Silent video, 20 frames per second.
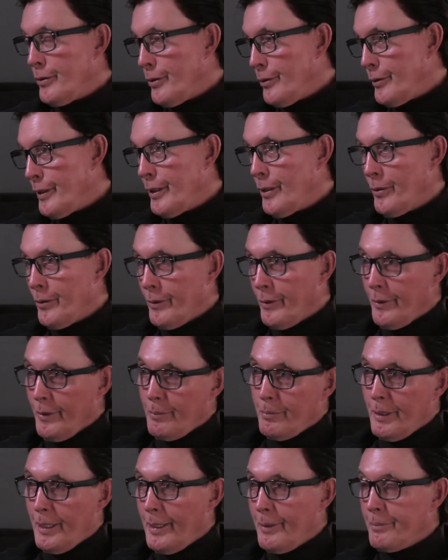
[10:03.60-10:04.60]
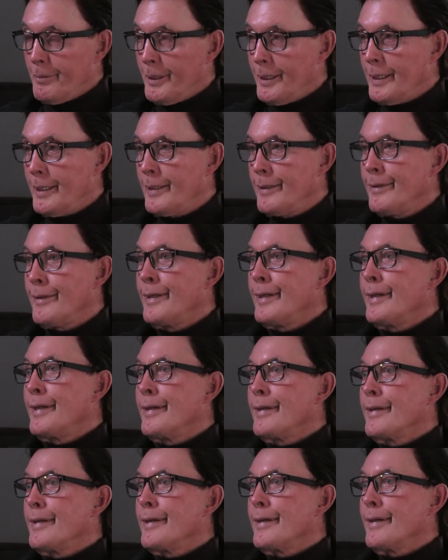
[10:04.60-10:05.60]
or the owner of the property
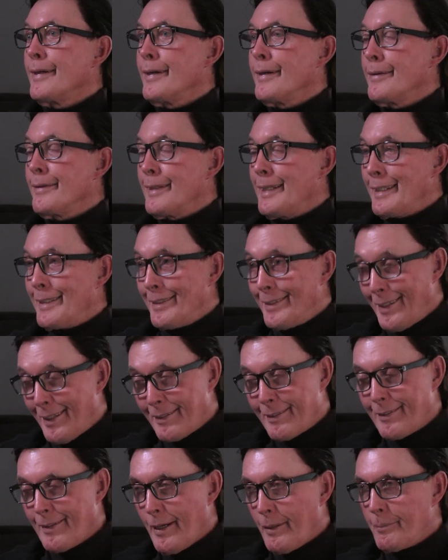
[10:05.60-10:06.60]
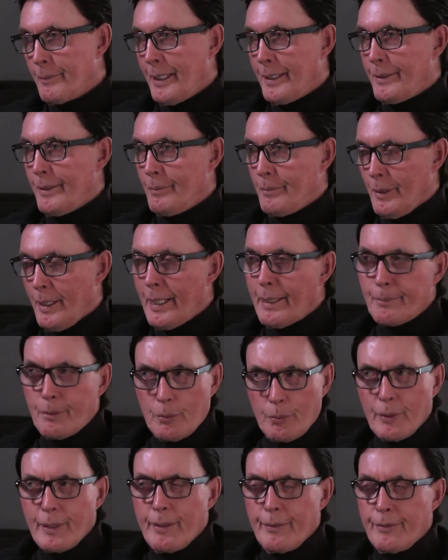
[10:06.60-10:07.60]
that does not make them liable.
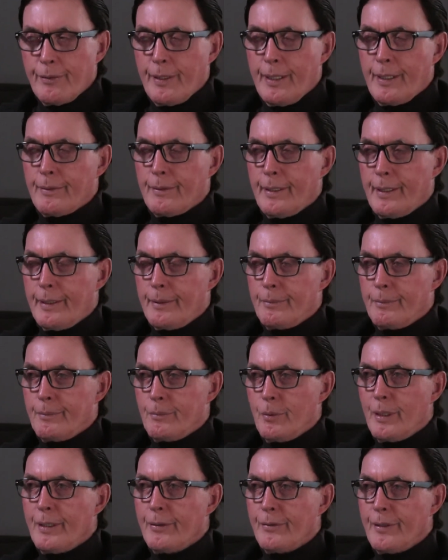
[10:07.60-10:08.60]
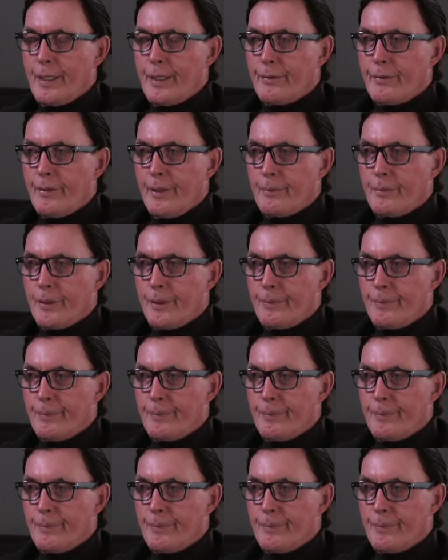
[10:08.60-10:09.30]
What is that exception?